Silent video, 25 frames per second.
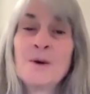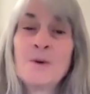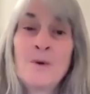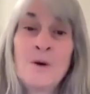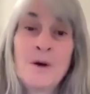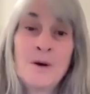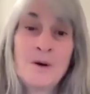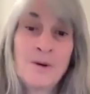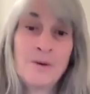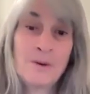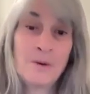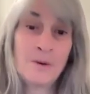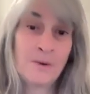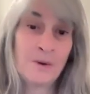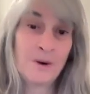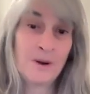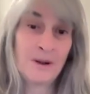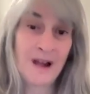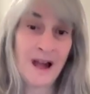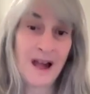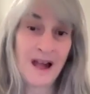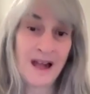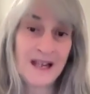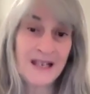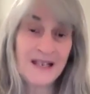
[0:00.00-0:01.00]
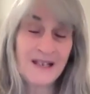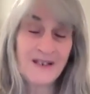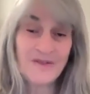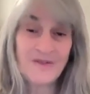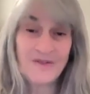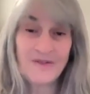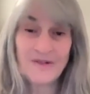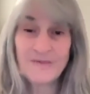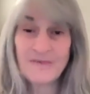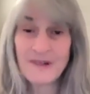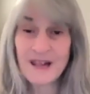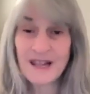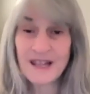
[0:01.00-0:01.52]
well, what I do
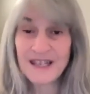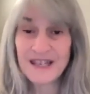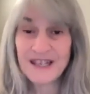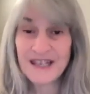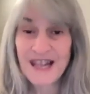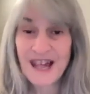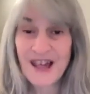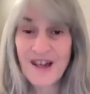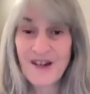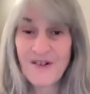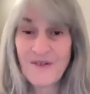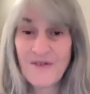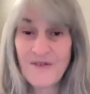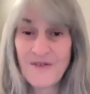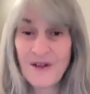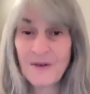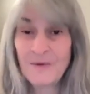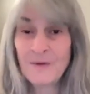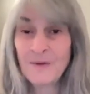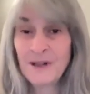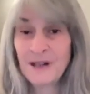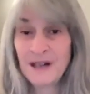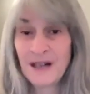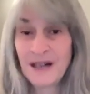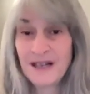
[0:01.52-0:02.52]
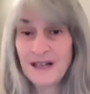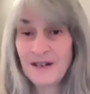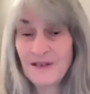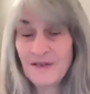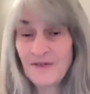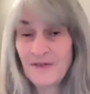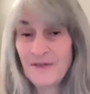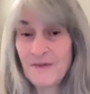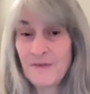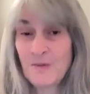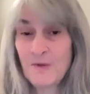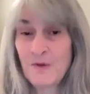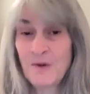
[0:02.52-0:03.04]
for myself and what I do
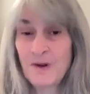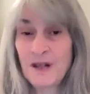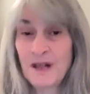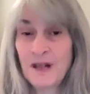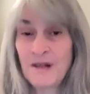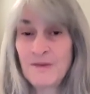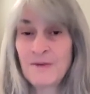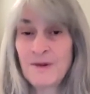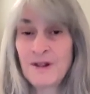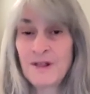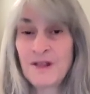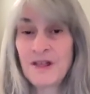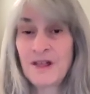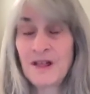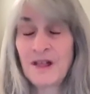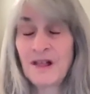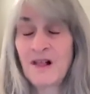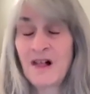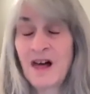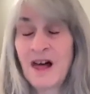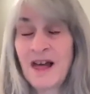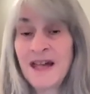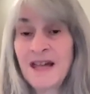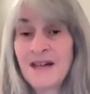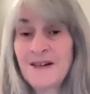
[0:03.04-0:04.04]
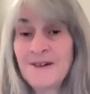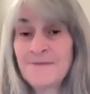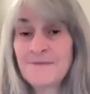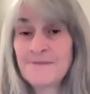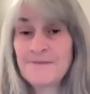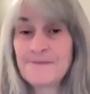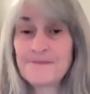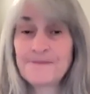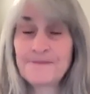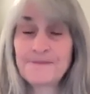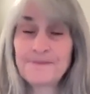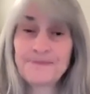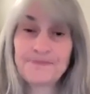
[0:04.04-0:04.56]
from working with a client
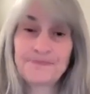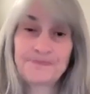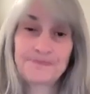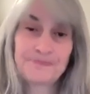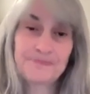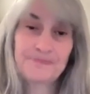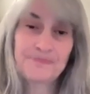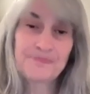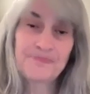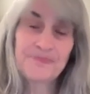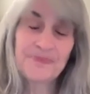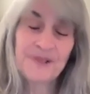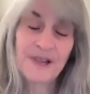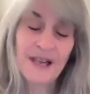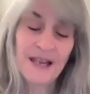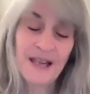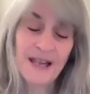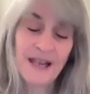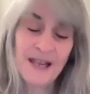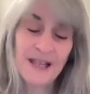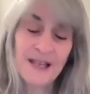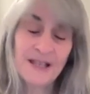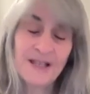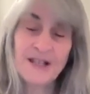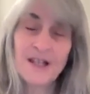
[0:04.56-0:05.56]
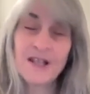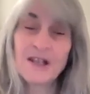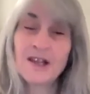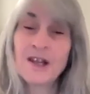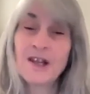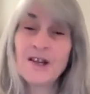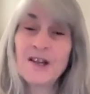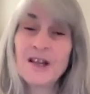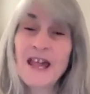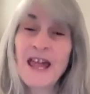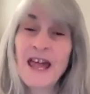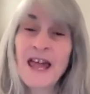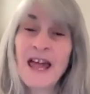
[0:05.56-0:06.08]
is
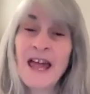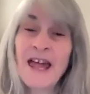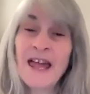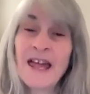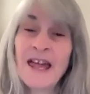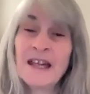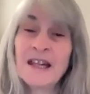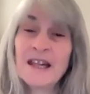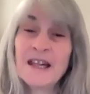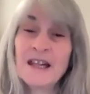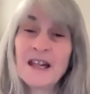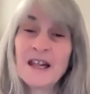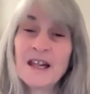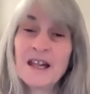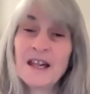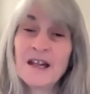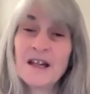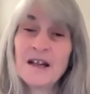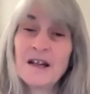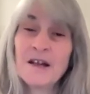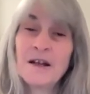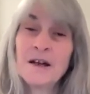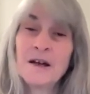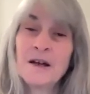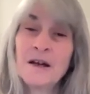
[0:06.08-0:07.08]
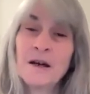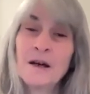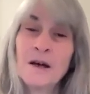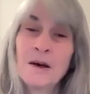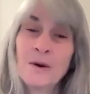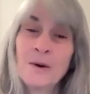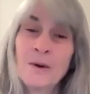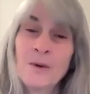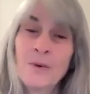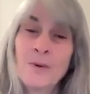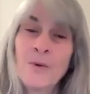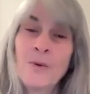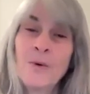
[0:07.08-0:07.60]
look at
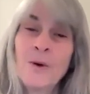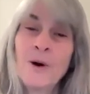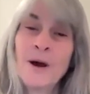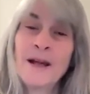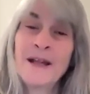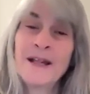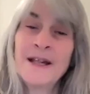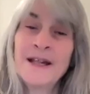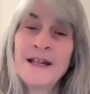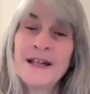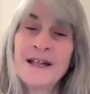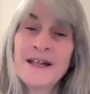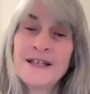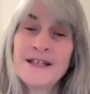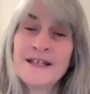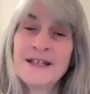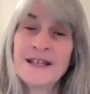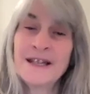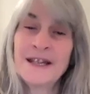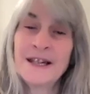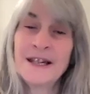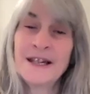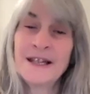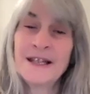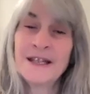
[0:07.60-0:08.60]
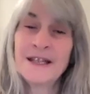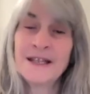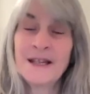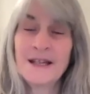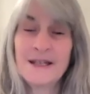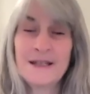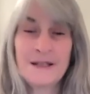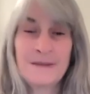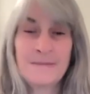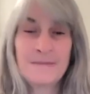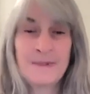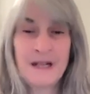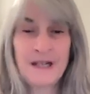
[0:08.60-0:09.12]
what is it
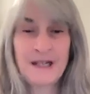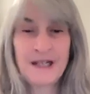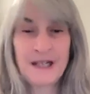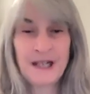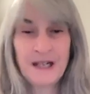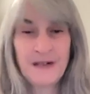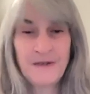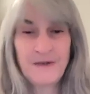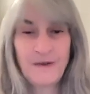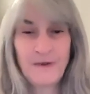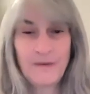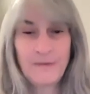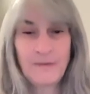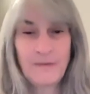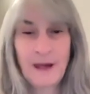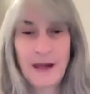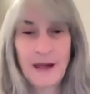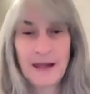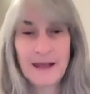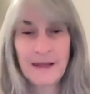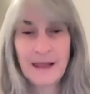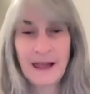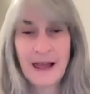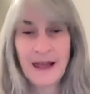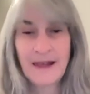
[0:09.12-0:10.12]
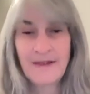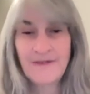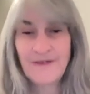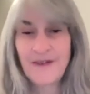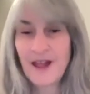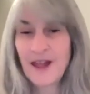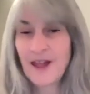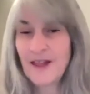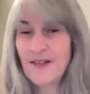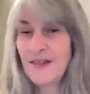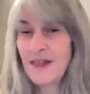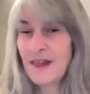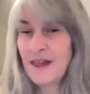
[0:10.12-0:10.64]
that's missing from my life
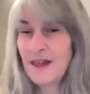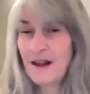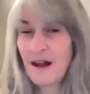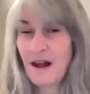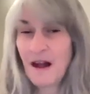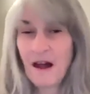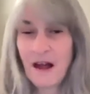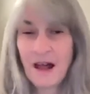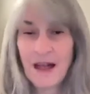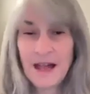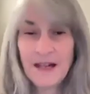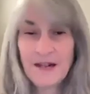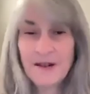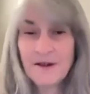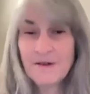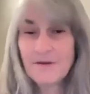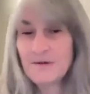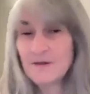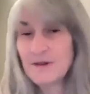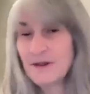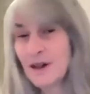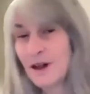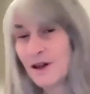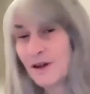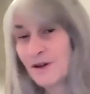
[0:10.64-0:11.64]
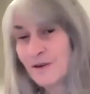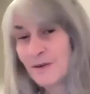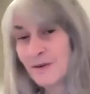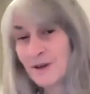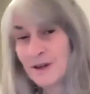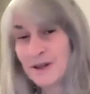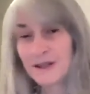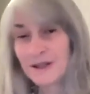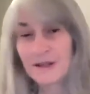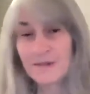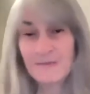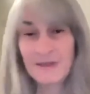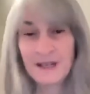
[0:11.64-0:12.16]
that I don't know
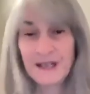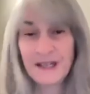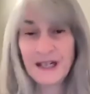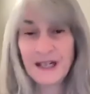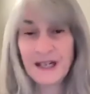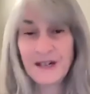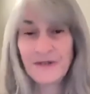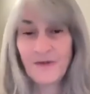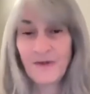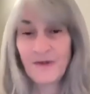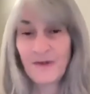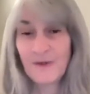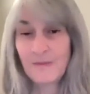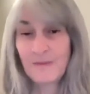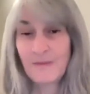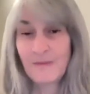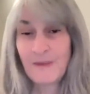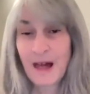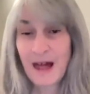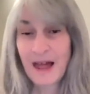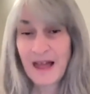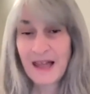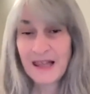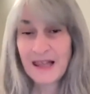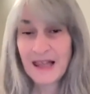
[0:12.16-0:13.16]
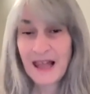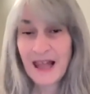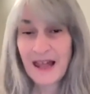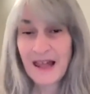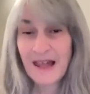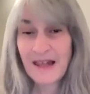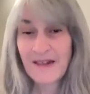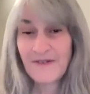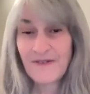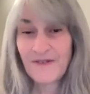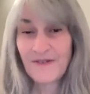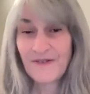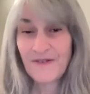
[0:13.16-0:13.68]
is missing from my
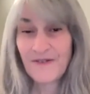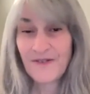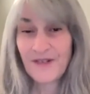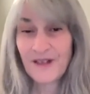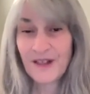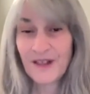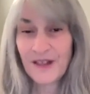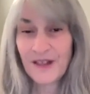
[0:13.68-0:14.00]
life?